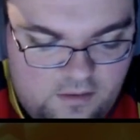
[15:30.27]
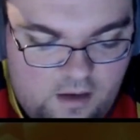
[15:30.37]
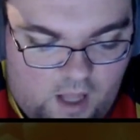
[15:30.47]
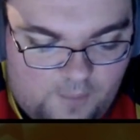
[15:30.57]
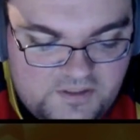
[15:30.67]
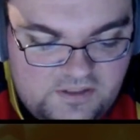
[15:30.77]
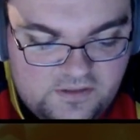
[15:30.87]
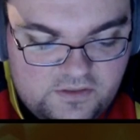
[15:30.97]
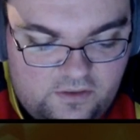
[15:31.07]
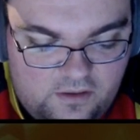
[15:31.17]
copies of
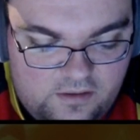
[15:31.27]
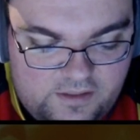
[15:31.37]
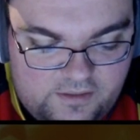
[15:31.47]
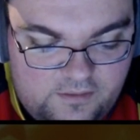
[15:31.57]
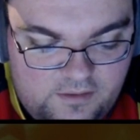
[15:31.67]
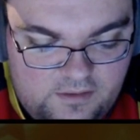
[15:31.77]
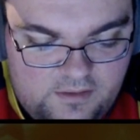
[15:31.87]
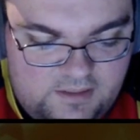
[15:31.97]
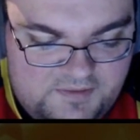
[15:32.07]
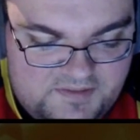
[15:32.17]
this card, and
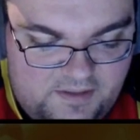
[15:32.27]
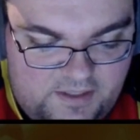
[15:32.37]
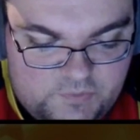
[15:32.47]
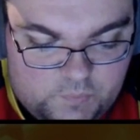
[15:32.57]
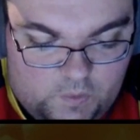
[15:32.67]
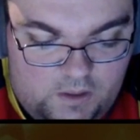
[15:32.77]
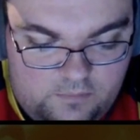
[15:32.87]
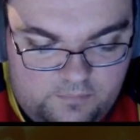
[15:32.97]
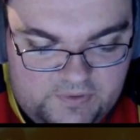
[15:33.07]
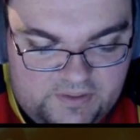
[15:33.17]
not to say that's
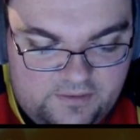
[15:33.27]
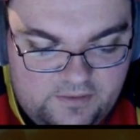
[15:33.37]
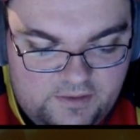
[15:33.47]
wrong, but